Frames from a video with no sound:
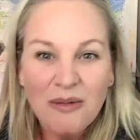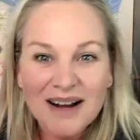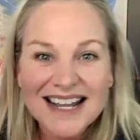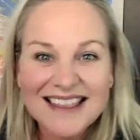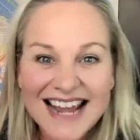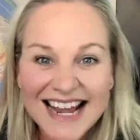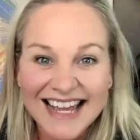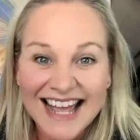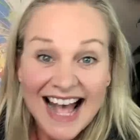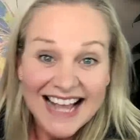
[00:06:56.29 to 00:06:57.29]
What do you think?
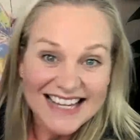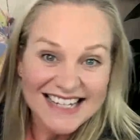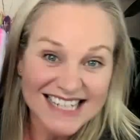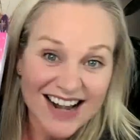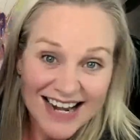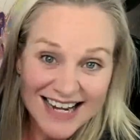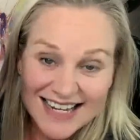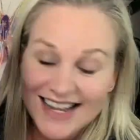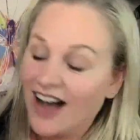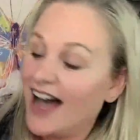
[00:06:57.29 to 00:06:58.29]
Are you excited?
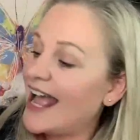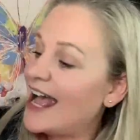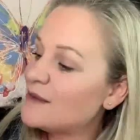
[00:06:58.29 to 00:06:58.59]
I